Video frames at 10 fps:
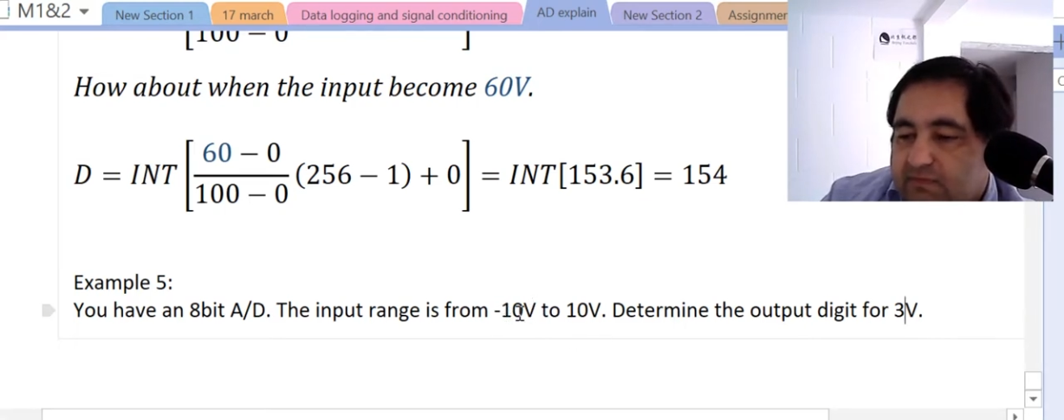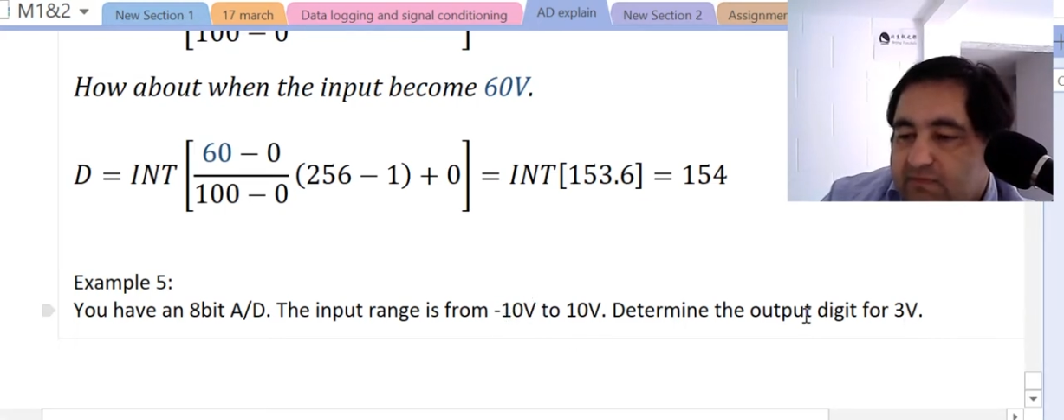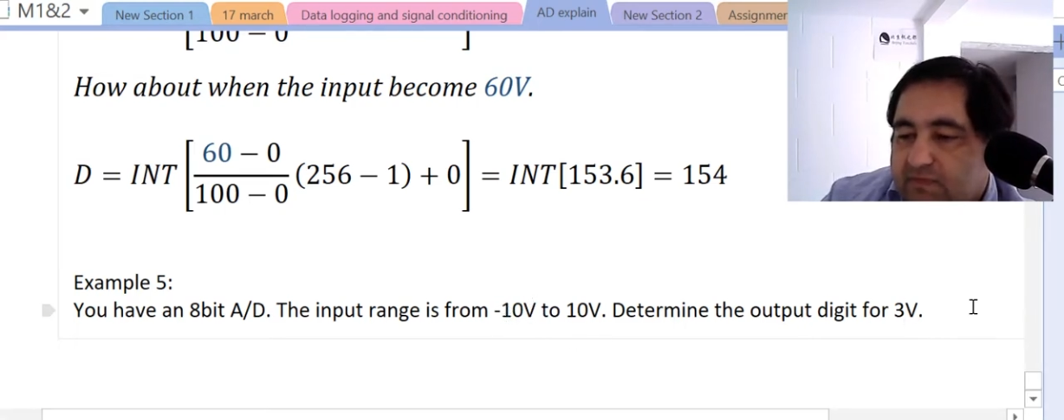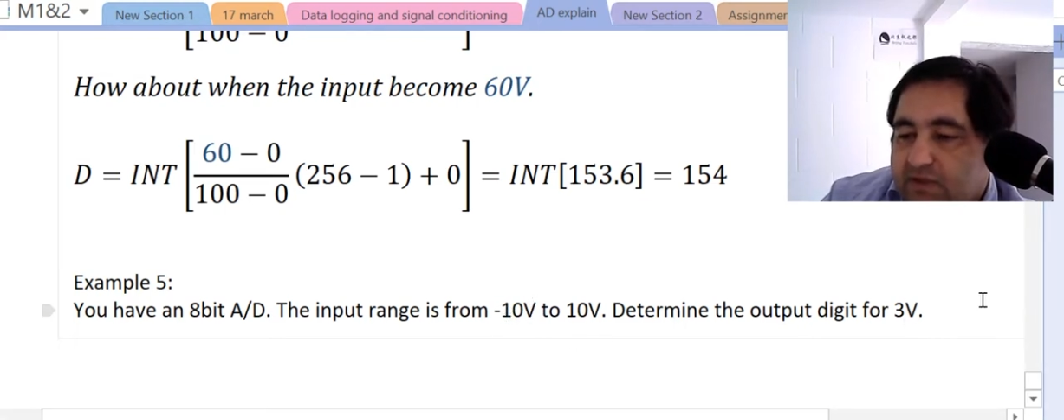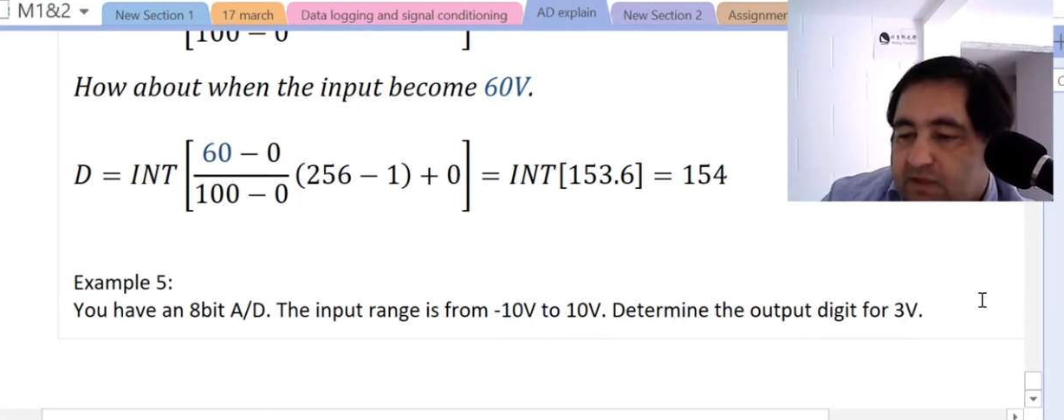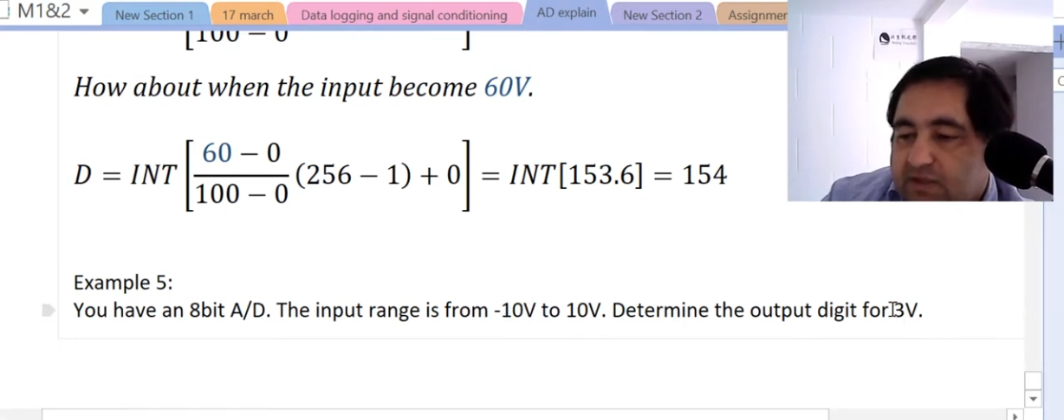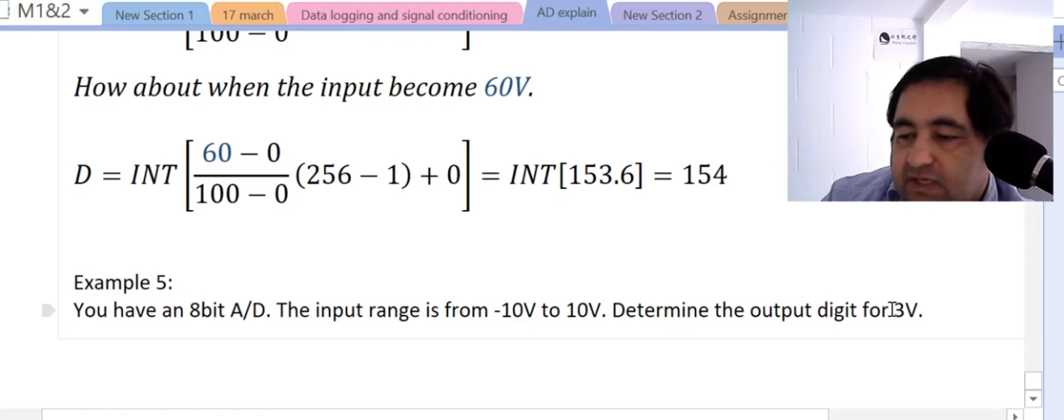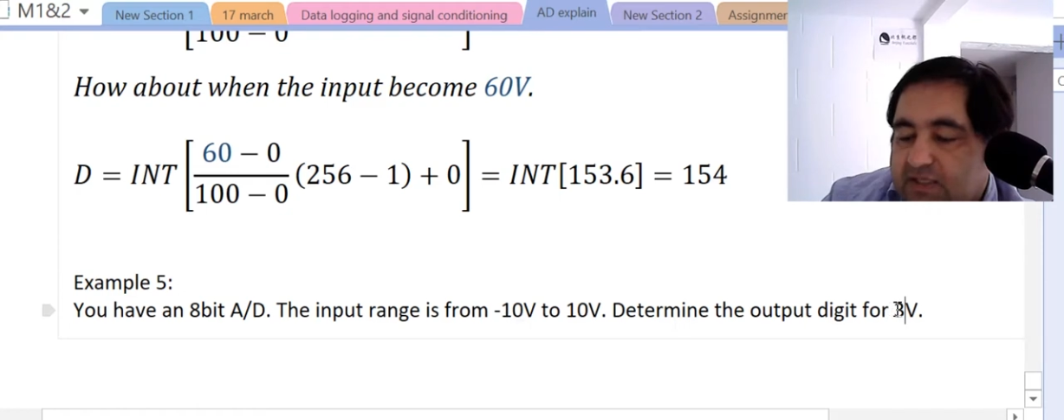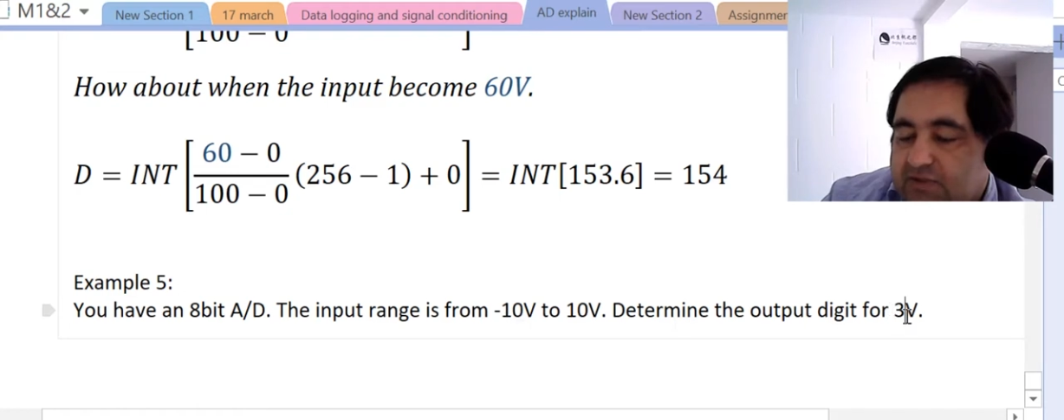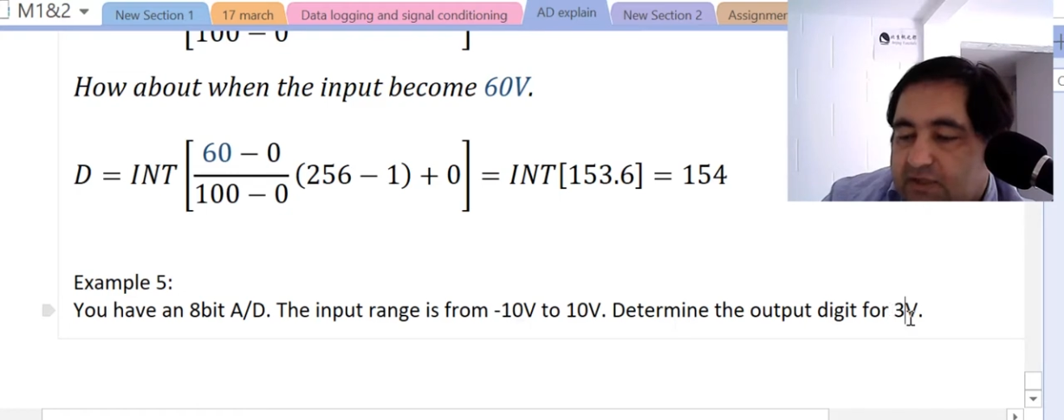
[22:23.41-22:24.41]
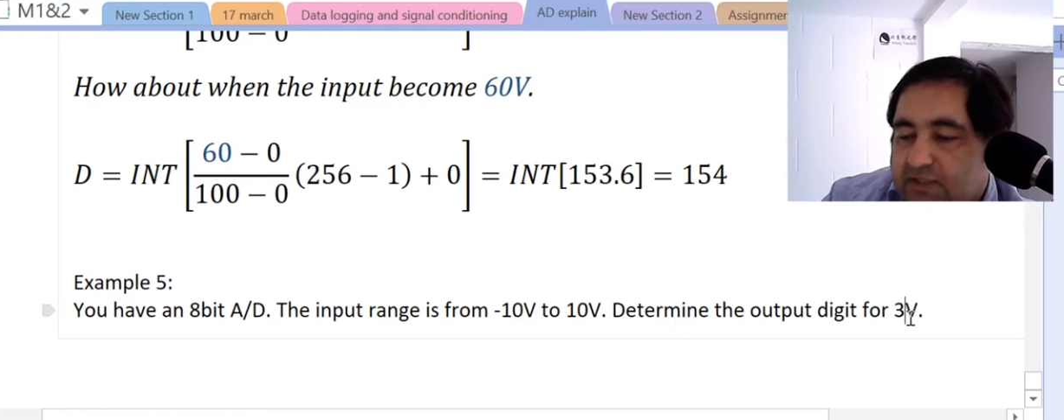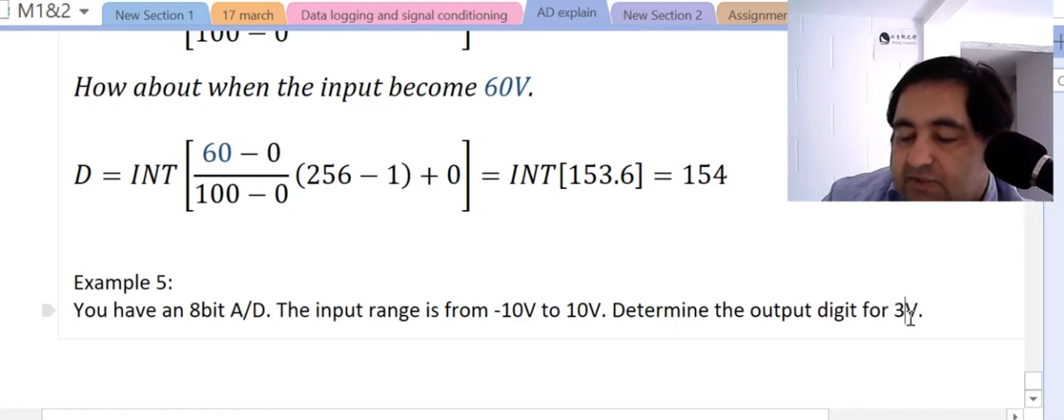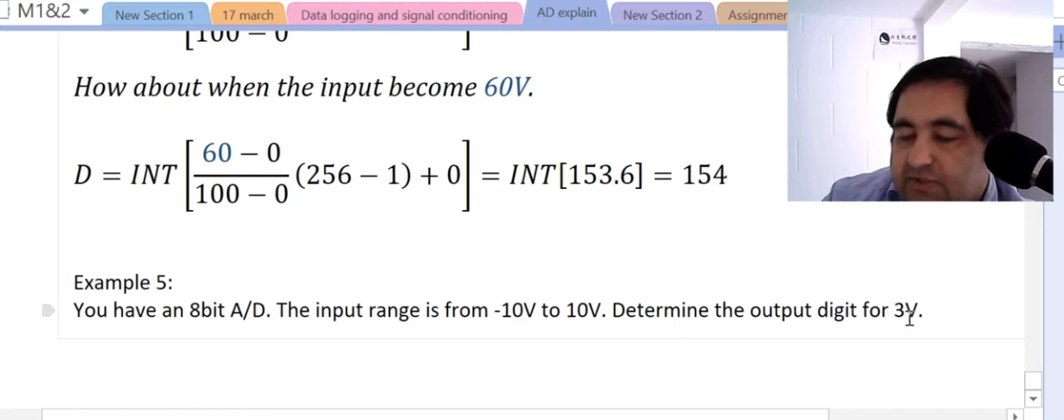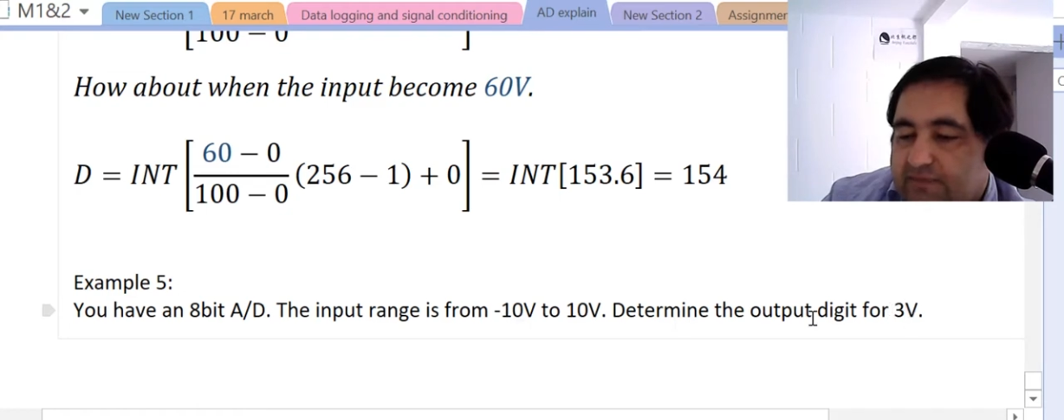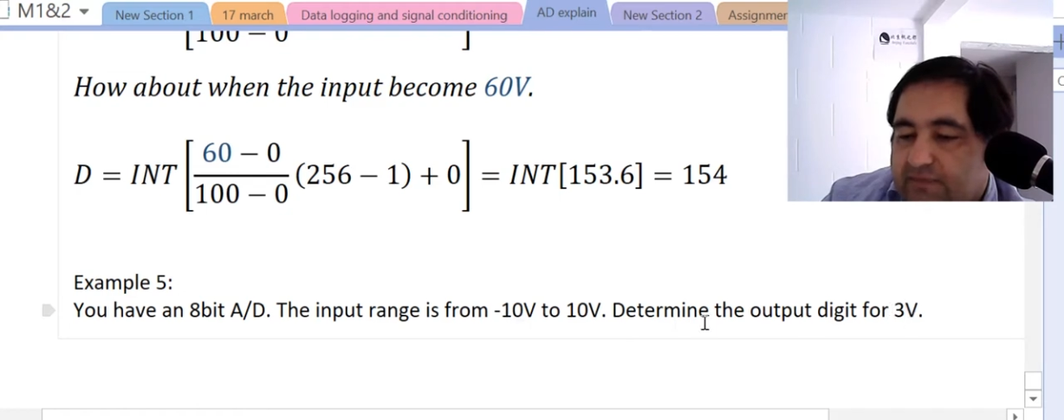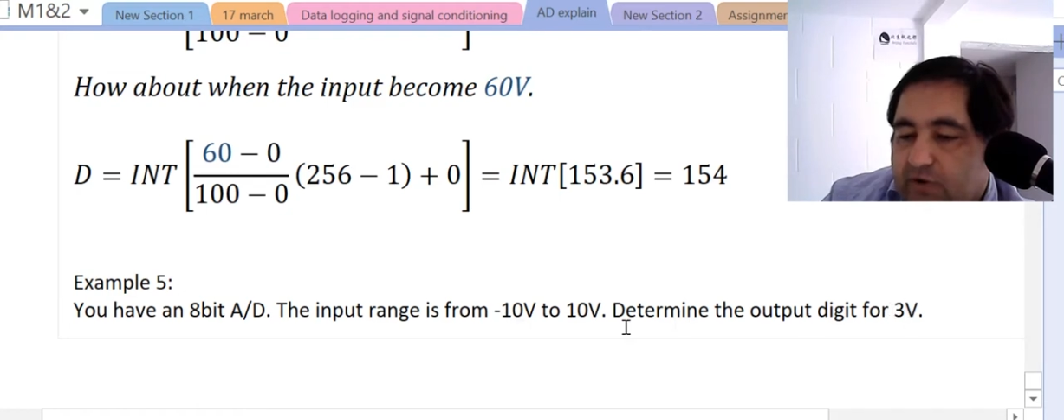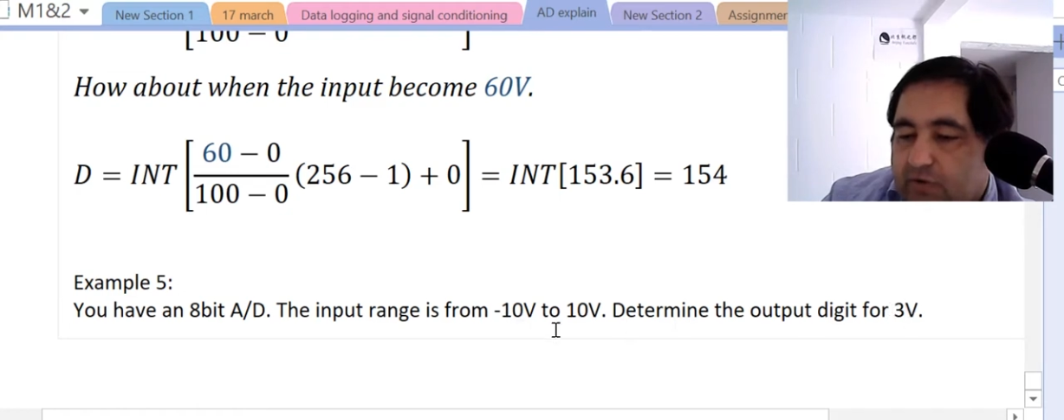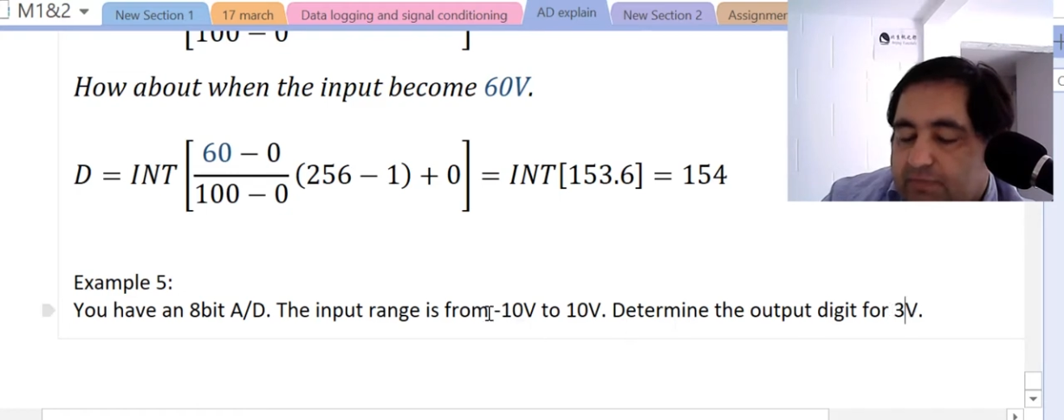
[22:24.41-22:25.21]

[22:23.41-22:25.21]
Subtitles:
not actually 3 volt,